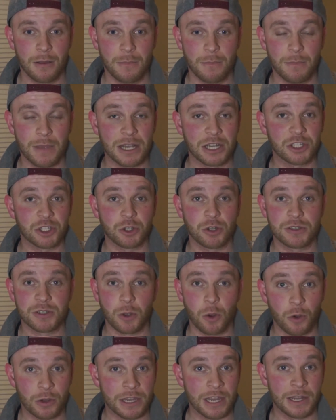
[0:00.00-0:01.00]
make sure
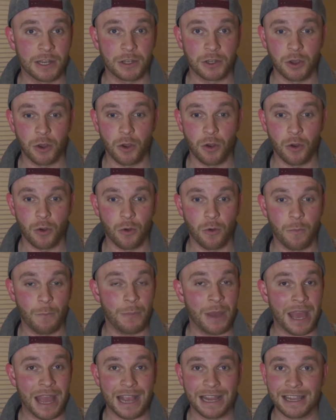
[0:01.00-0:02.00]
it's okay to go,
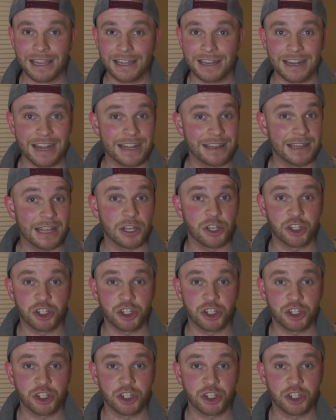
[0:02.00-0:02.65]
pack it, and then